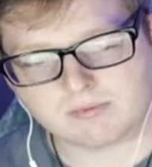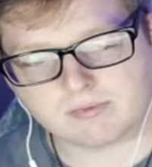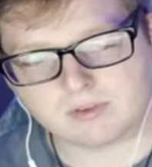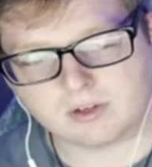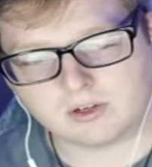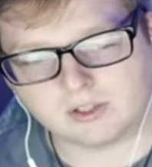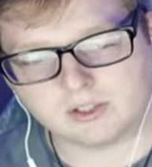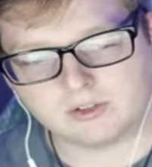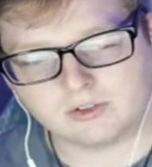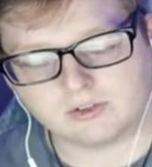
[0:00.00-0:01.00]
Alright,
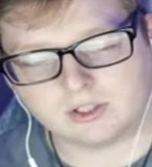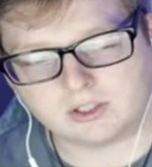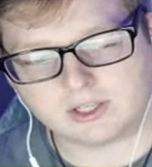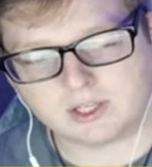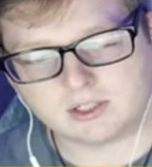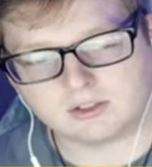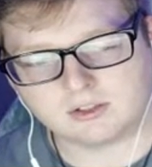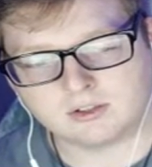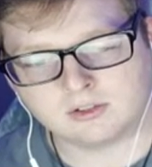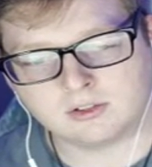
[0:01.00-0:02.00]
did that.
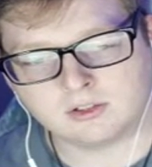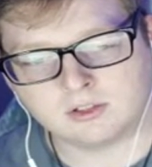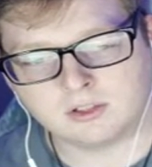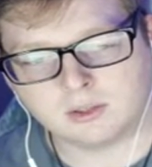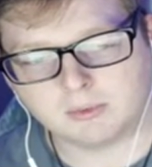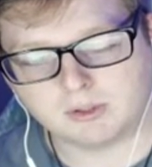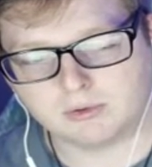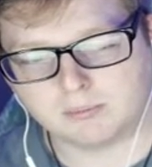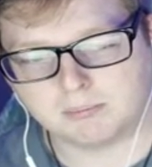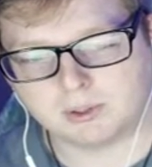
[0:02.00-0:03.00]
I'm gonna go through
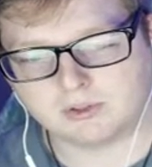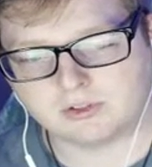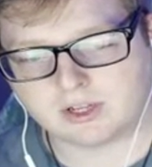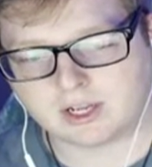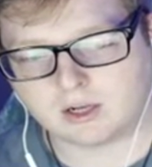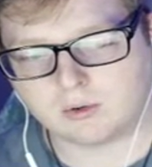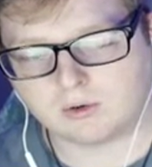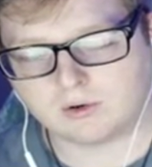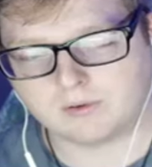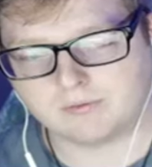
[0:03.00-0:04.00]
Burn
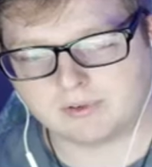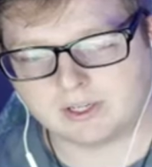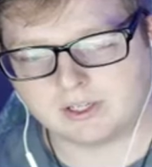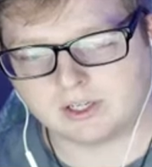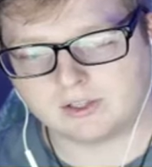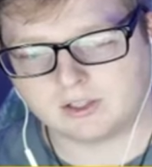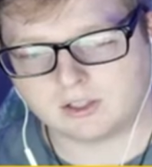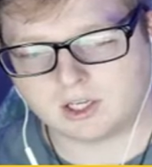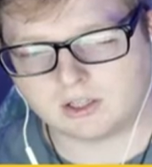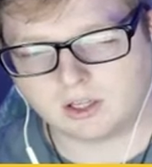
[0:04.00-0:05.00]
Tower and fight. I think
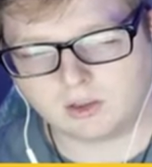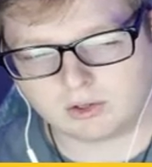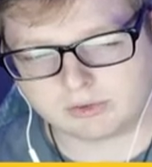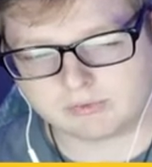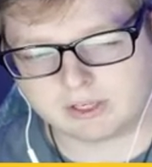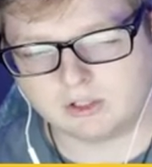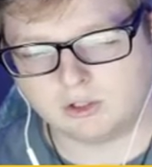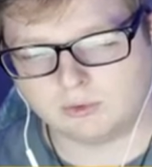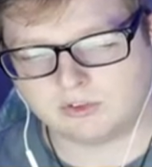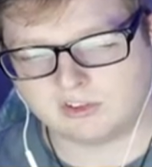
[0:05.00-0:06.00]
you have to fight
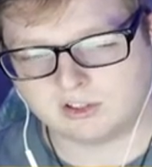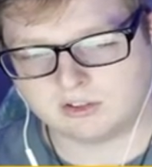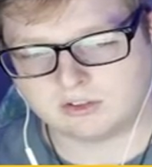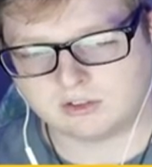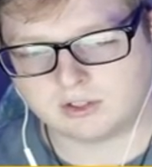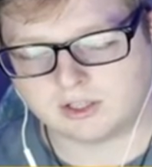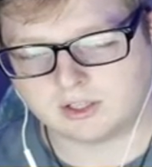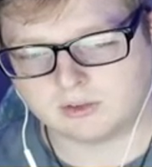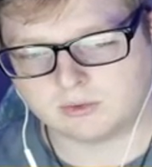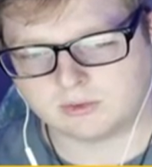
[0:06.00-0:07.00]
Eustace, I think
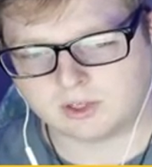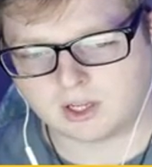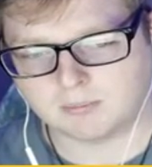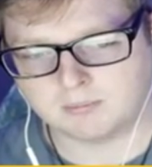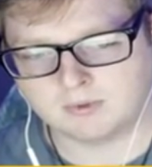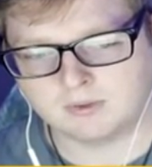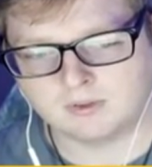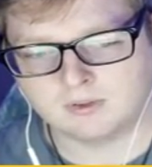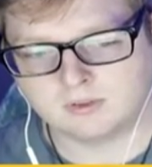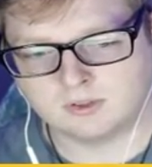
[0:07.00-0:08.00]
is his name.
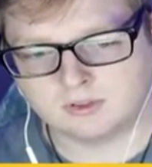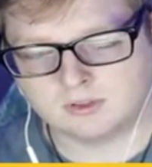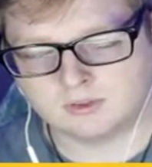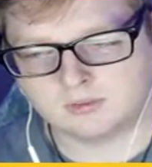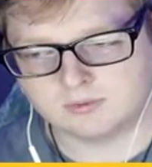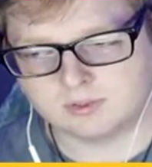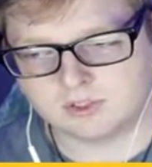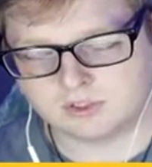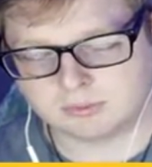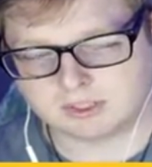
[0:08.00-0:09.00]
It's
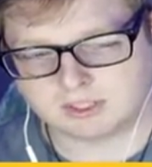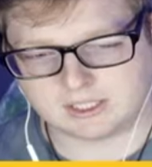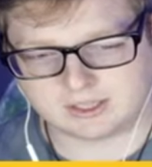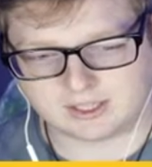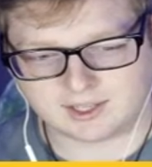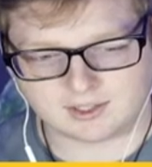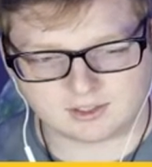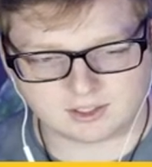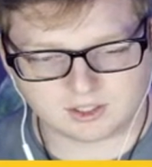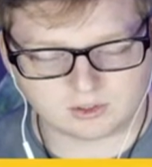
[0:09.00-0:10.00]
something like that.
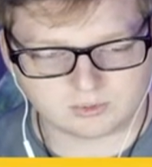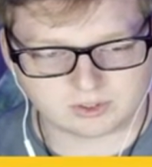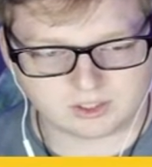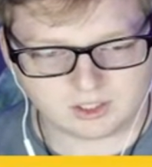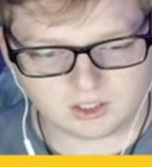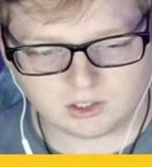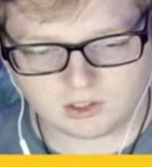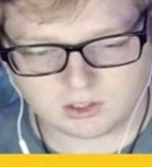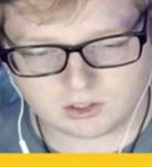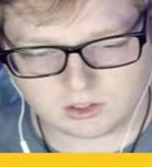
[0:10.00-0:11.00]
I know it's like
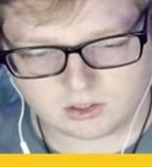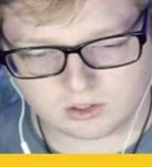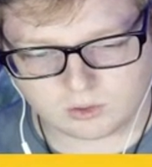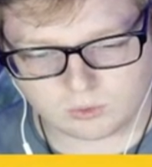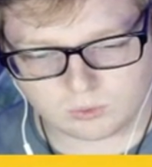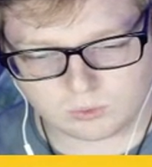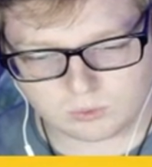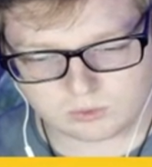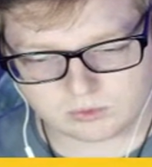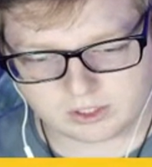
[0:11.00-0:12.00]
EU
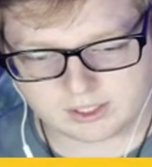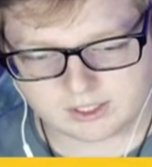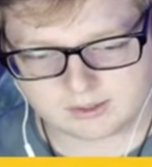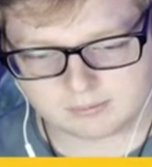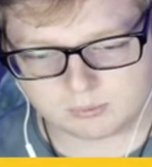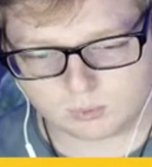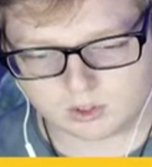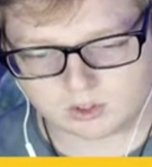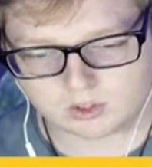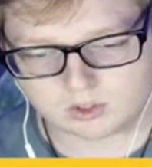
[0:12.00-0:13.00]

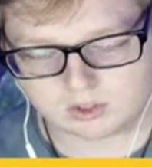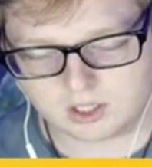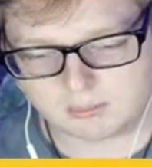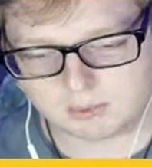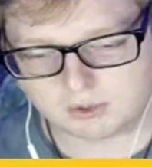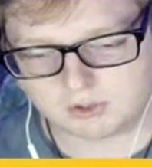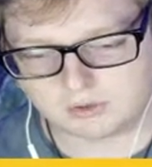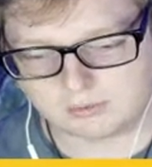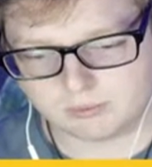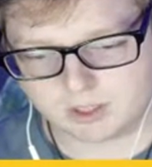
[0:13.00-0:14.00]
word number
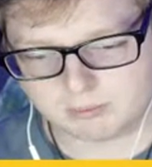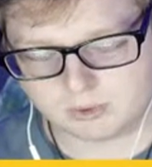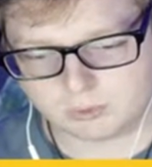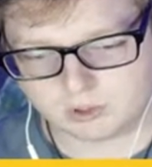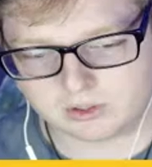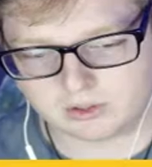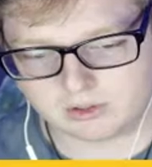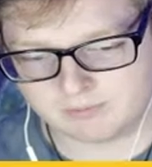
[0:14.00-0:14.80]
word.